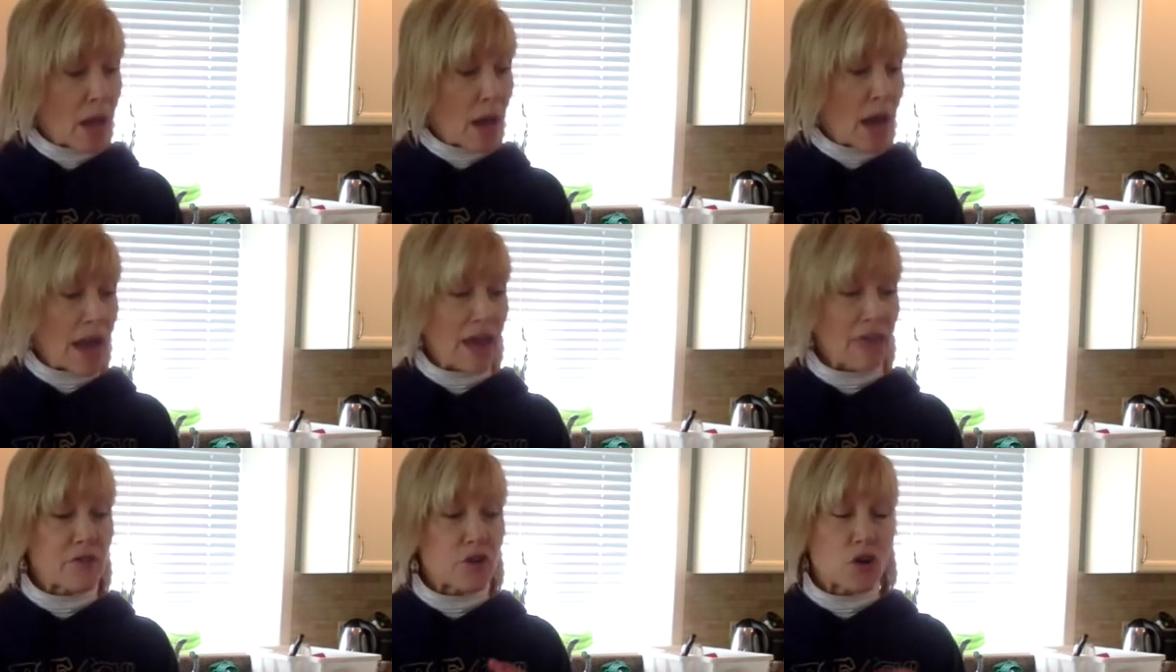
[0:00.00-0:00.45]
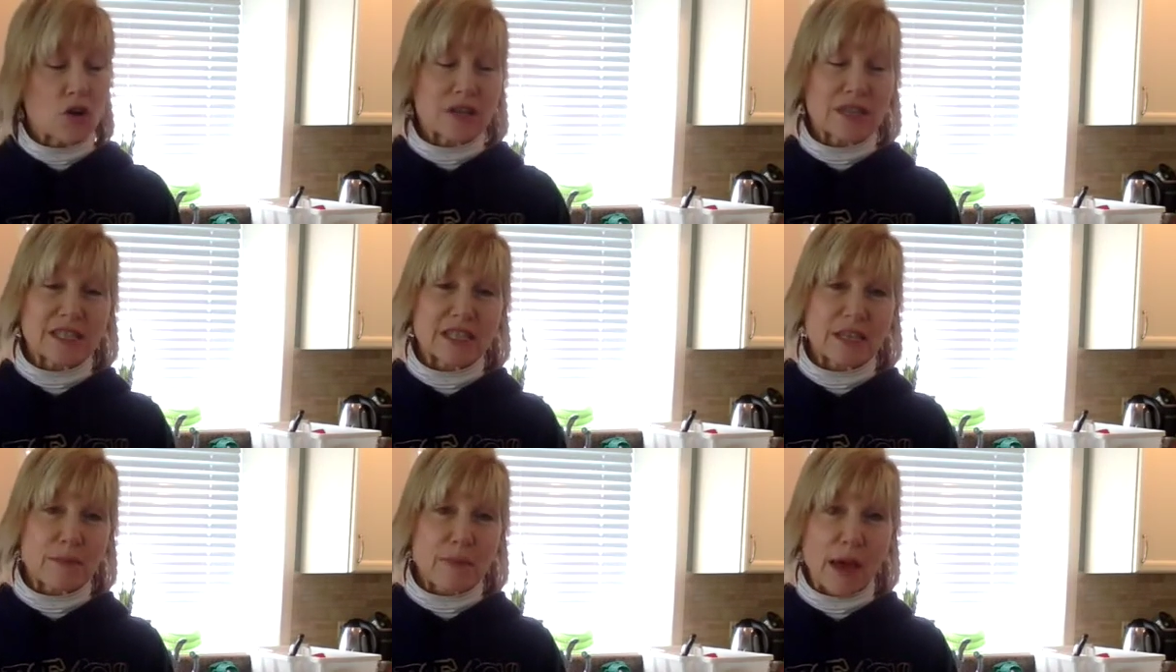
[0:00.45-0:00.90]
I have a
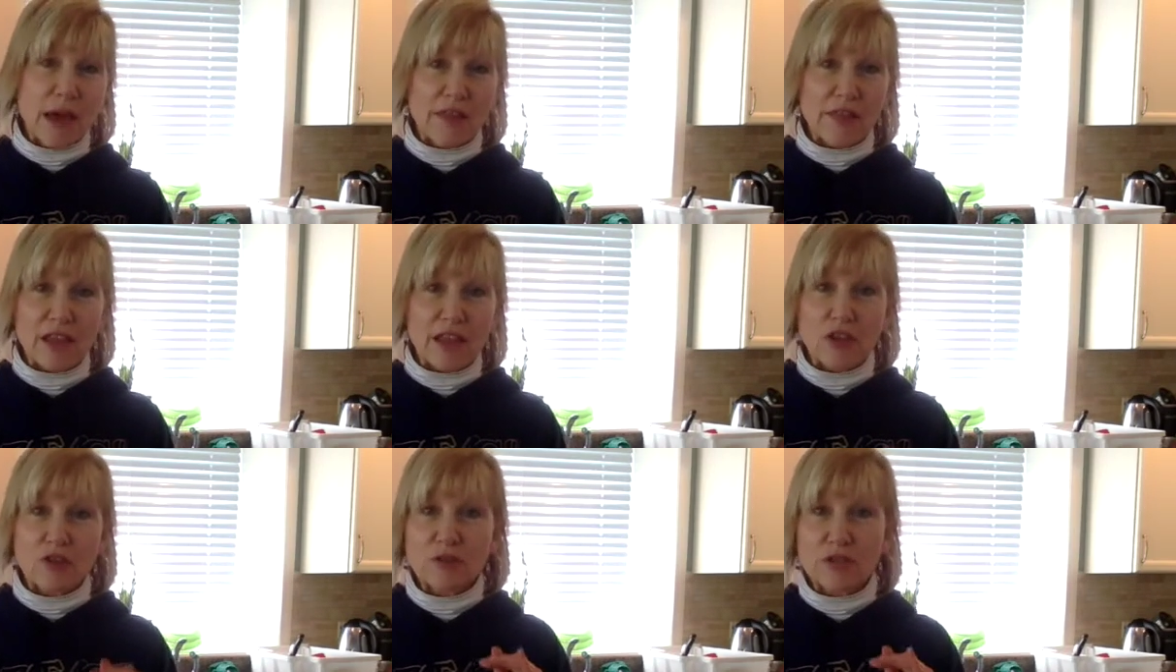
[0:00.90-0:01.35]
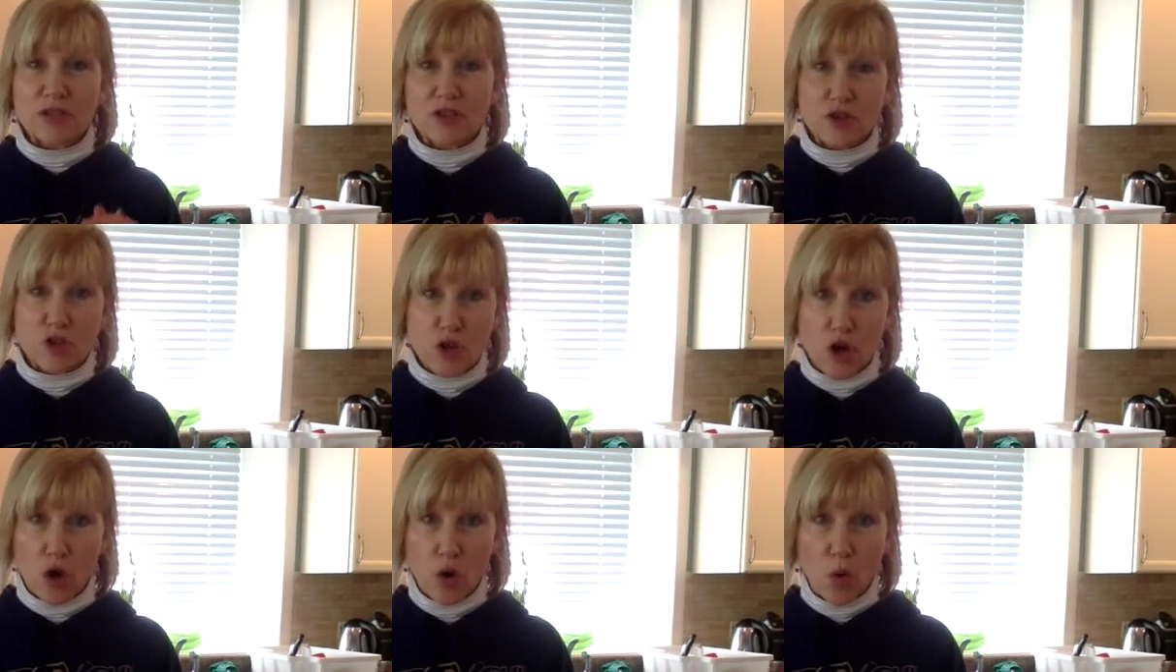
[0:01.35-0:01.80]
nonstick pan that uses
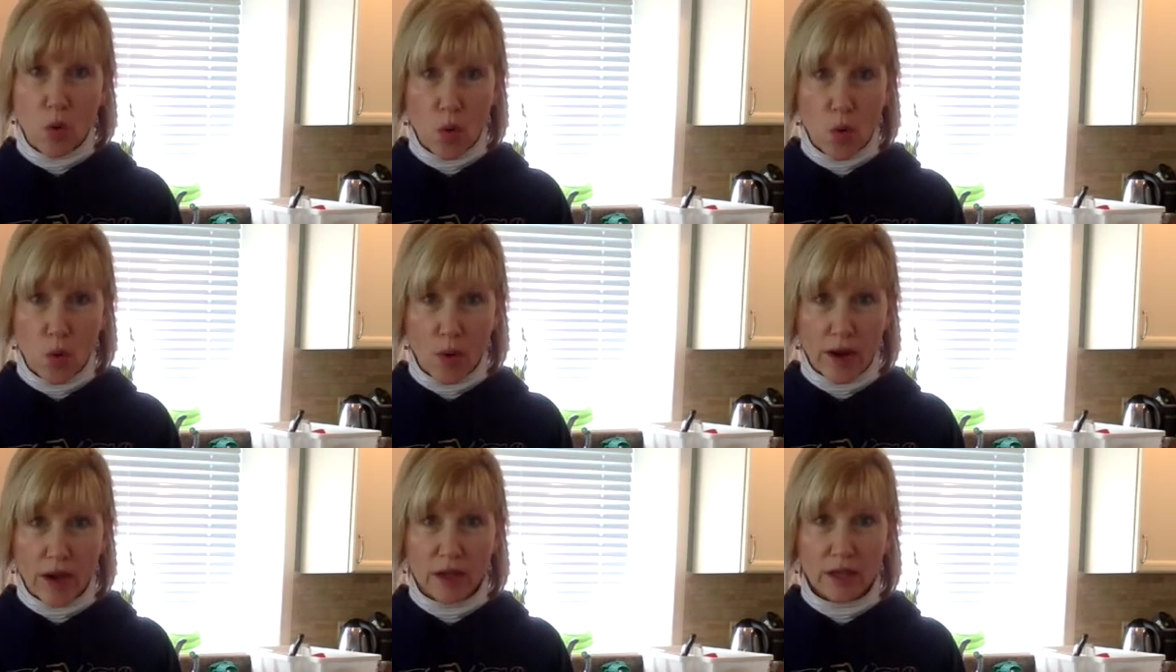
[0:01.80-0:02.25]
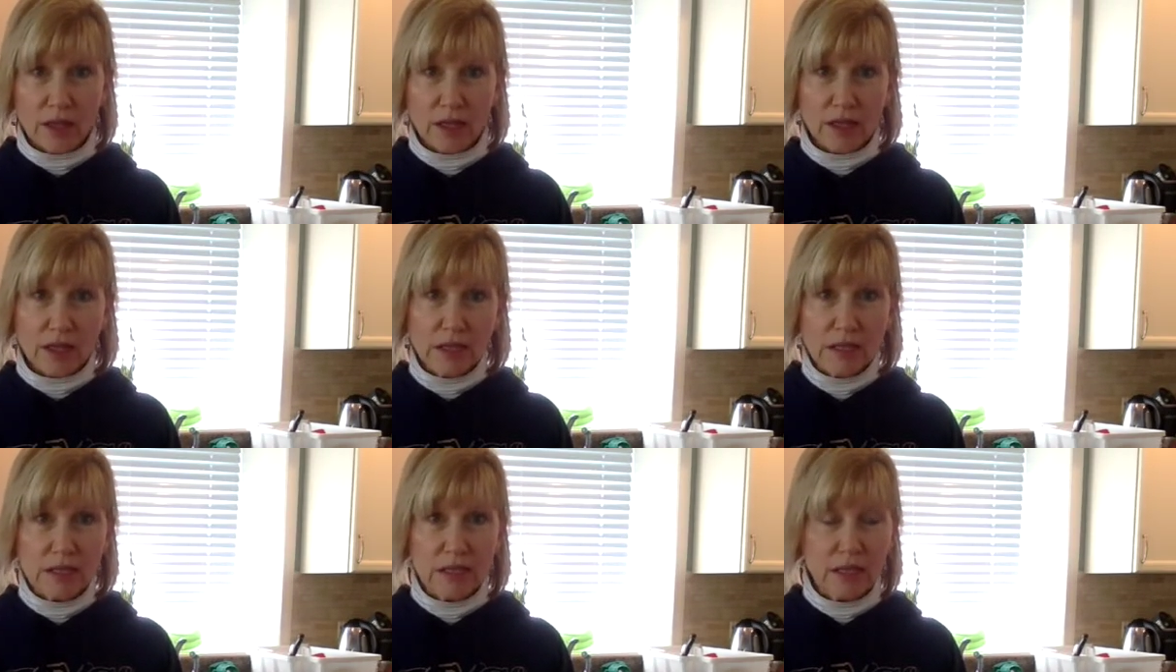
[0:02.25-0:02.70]
no oil.